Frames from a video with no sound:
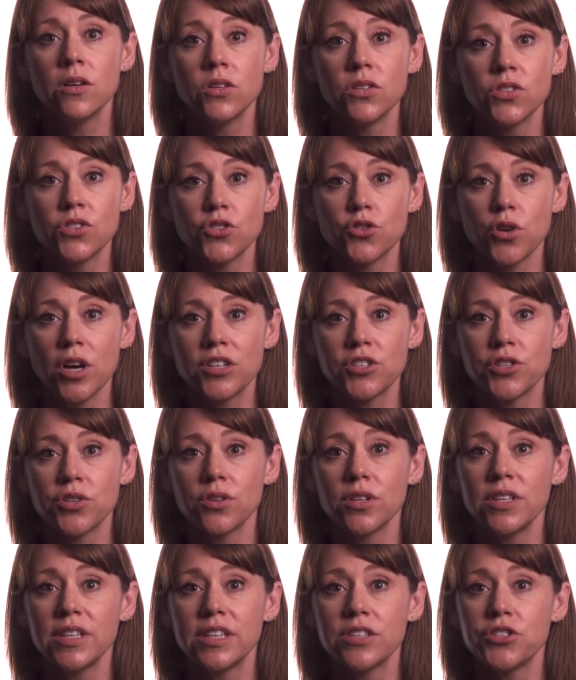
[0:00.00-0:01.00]

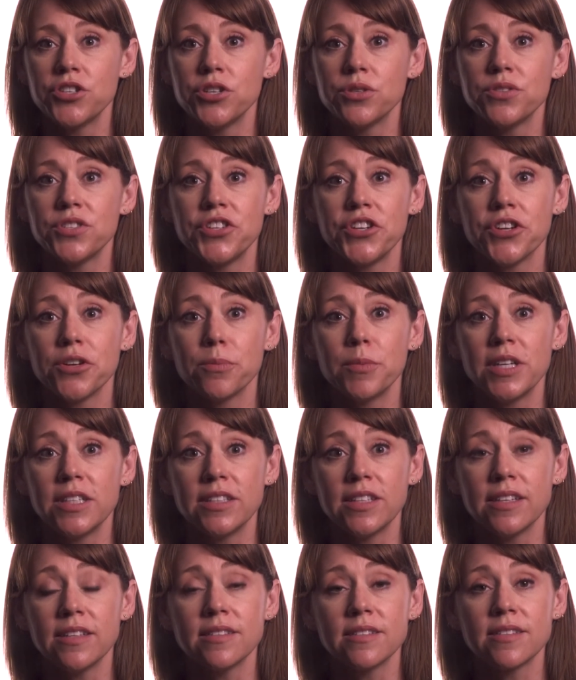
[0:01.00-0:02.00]
Structural issues to your
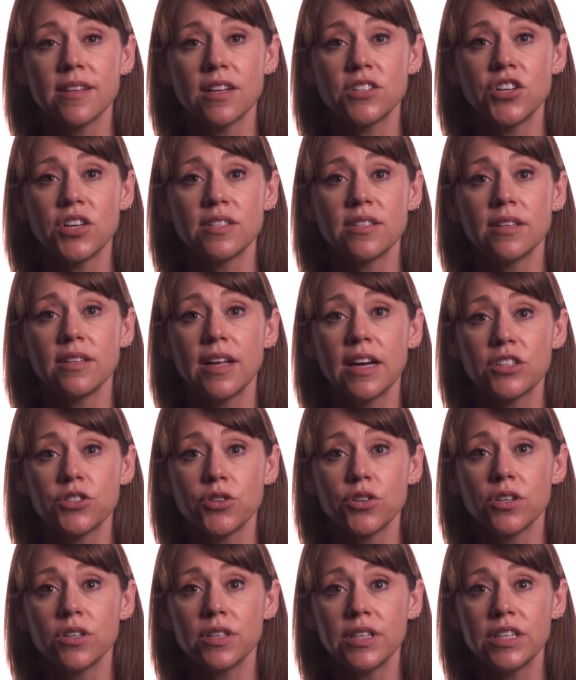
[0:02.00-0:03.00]
building, such as
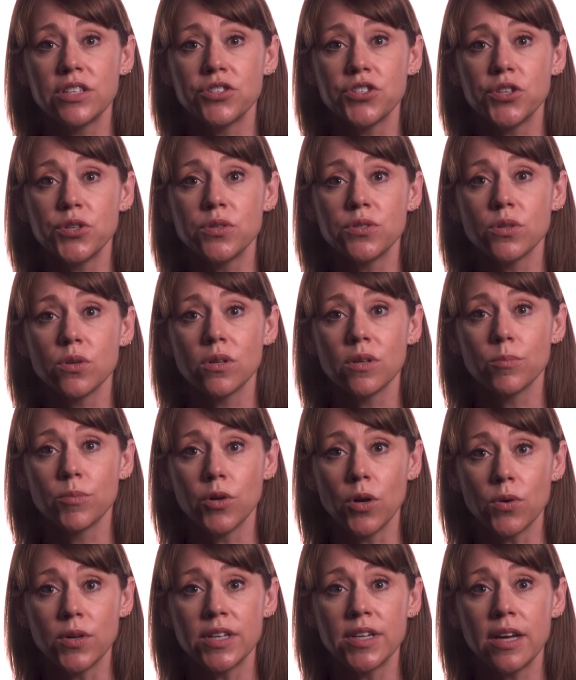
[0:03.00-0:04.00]
electrical issues or a
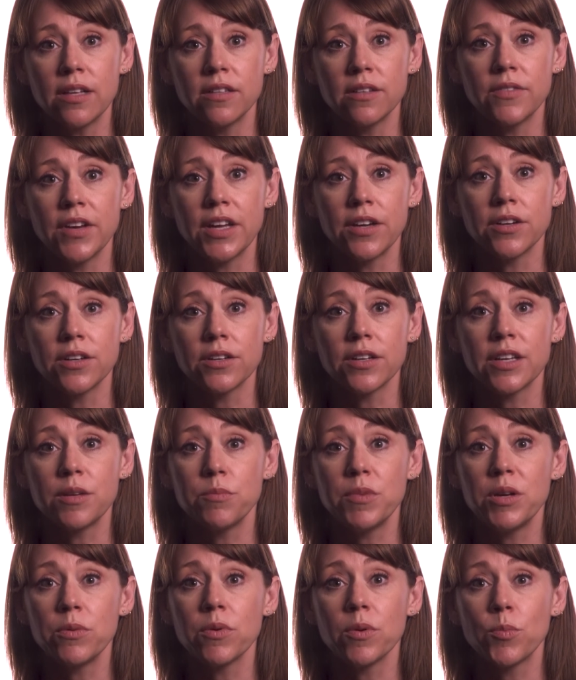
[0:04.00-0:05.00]
broken elevator, can
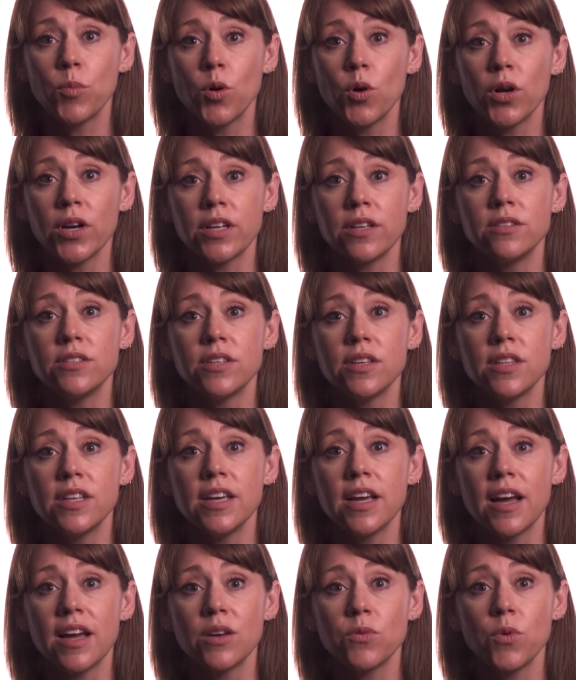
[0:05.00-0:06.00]
be reported to
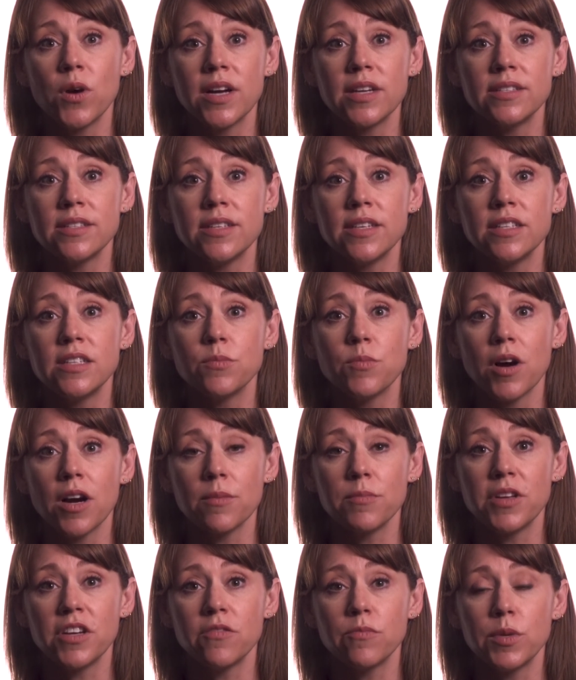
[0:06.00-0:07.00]
the NYC
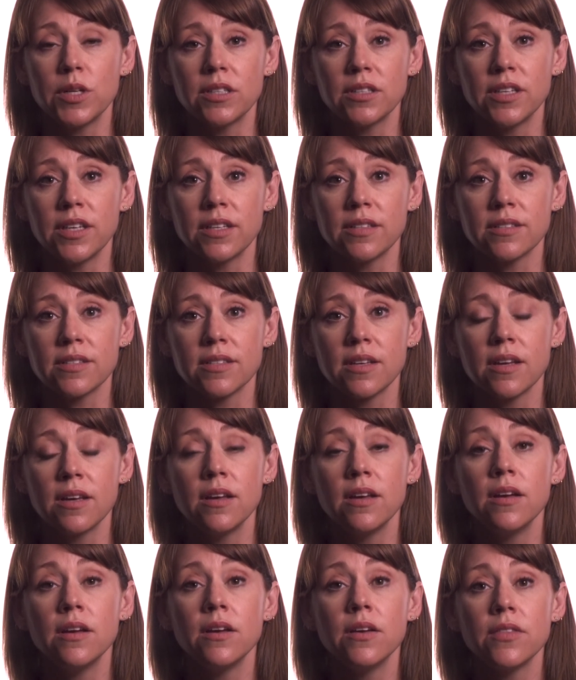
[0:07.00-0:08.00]
Department of Buildings.
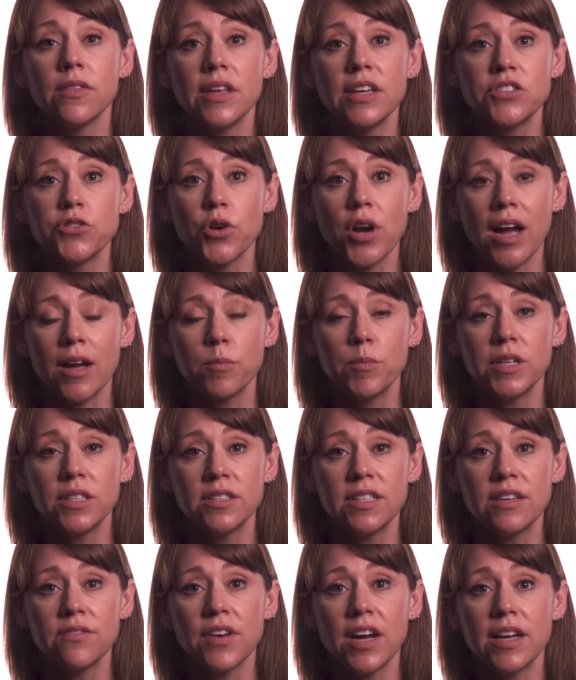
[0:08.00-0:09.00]
They track
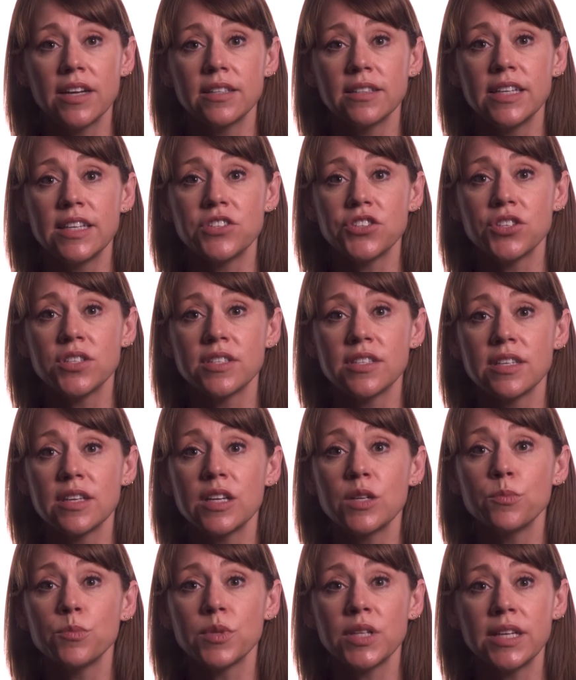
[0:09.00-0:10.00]
building violations and
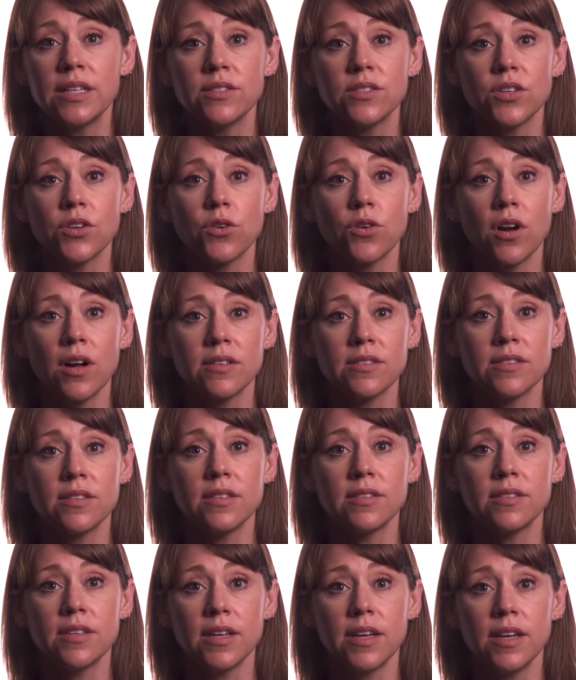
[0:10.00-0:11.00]
complaints across the
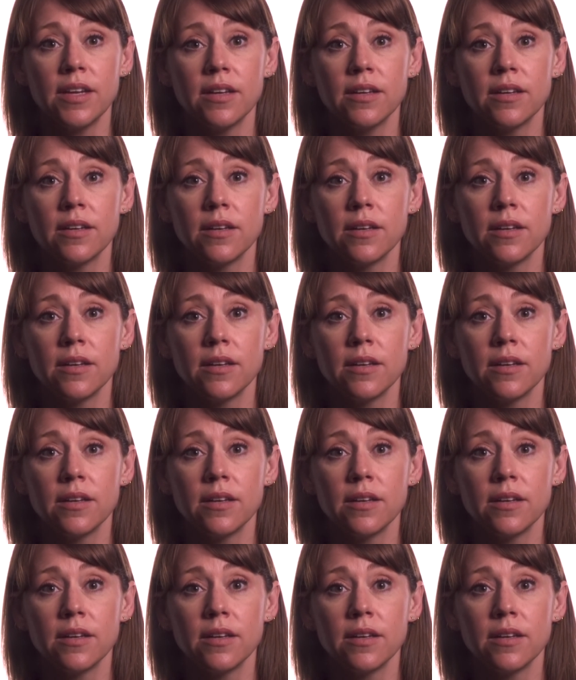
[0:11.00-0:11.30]
city.